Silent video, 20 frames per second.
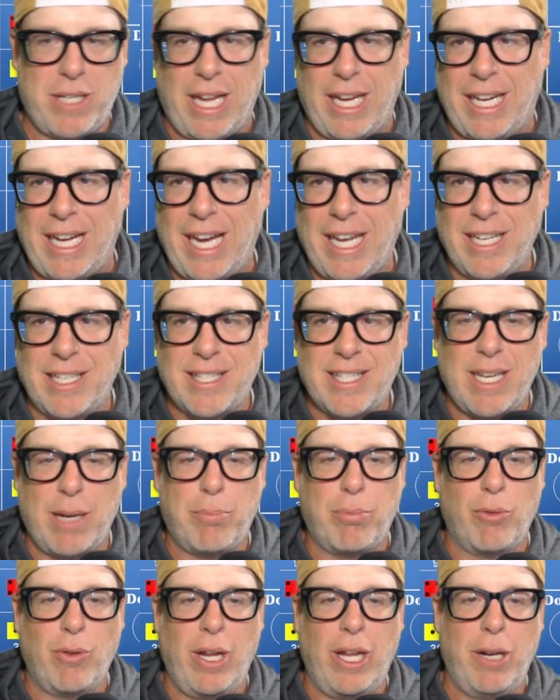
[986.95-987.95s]
I kind of
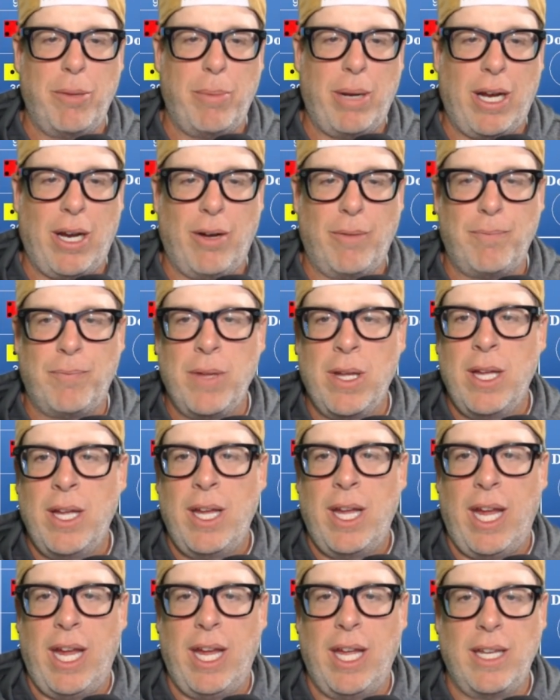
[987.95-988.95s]
separate them out
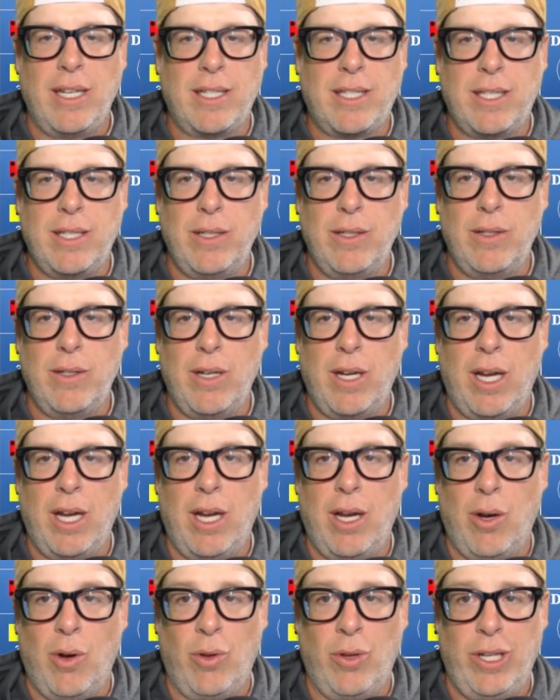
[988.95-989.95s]
and to
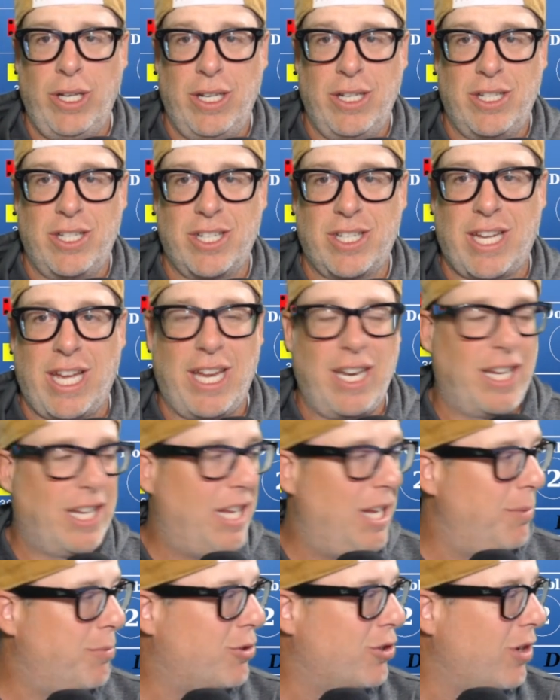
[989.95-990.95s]
only to just kind of
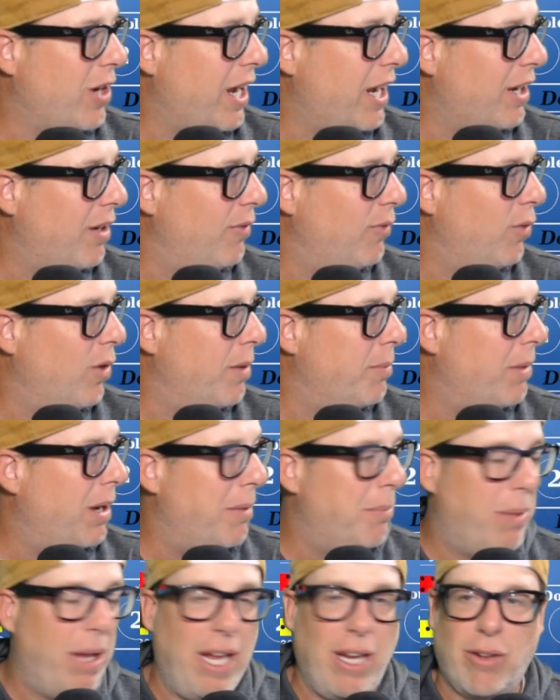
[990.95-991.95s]
keep track of what my
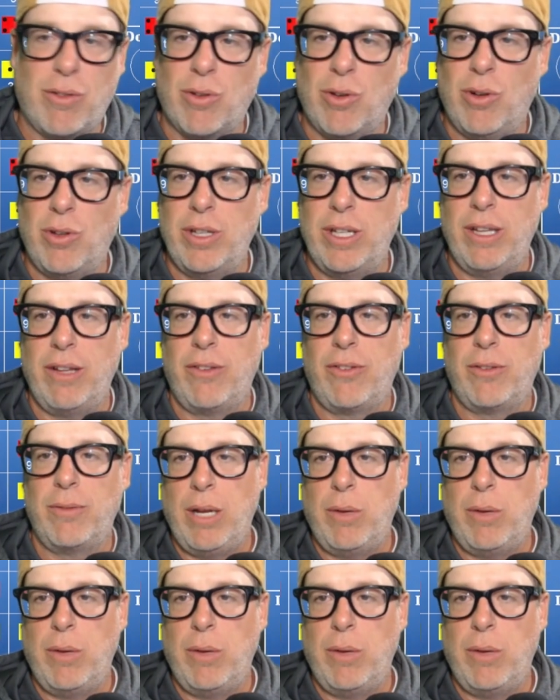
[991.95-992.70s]
bankroll is.